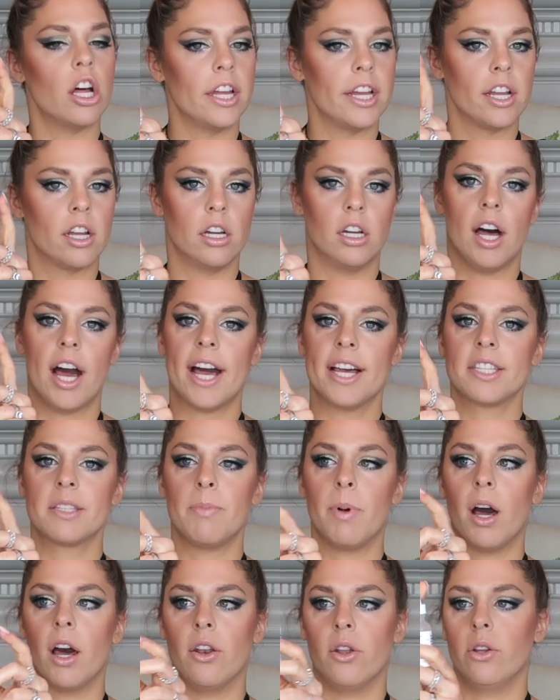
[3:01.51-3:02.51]
all in
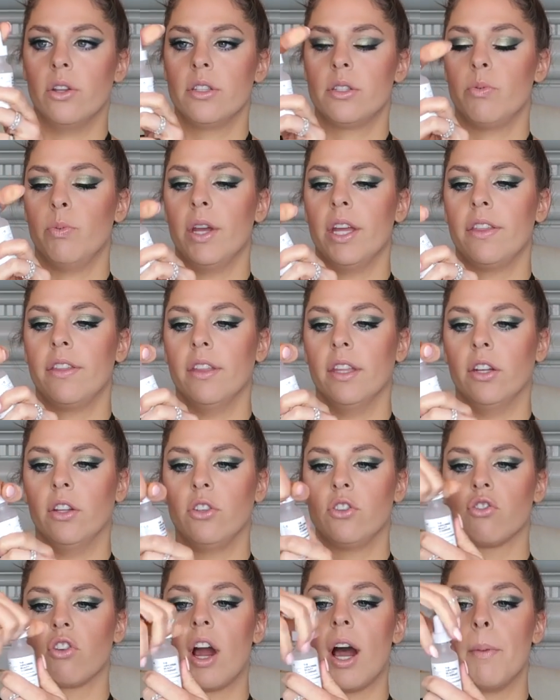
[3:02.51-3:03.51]
glass bottles with
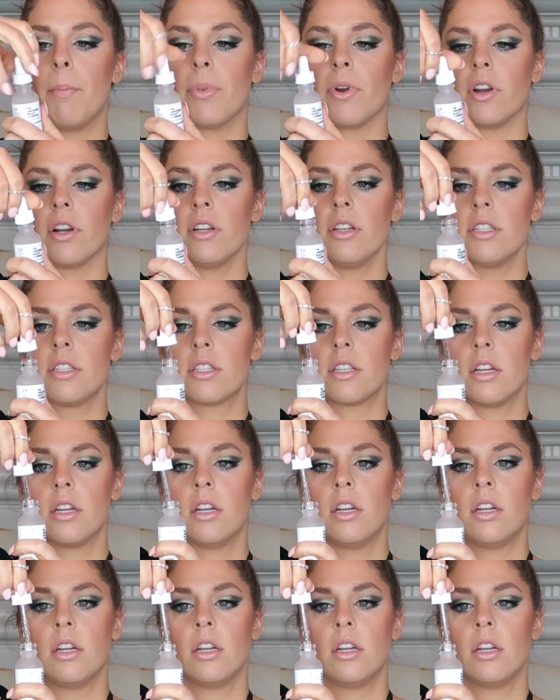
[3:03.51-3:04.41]
little droppers.